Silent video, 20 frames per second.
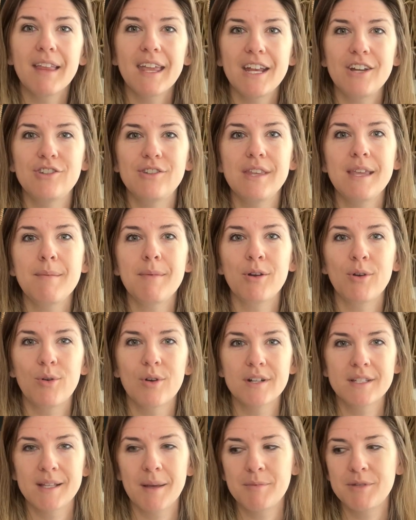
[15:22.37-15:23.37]
age theme and
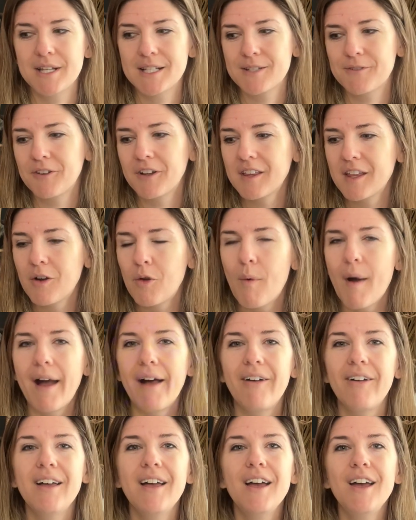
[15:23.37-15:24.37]
core subjects for a little
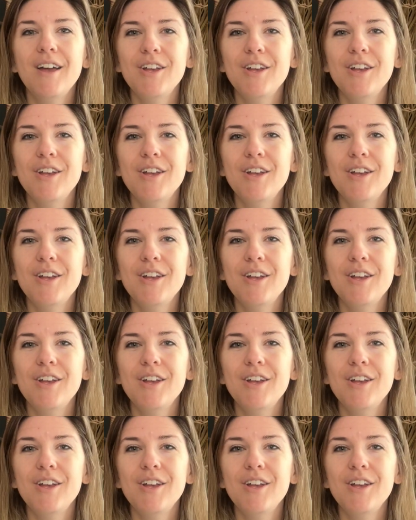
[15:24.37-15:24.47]
while,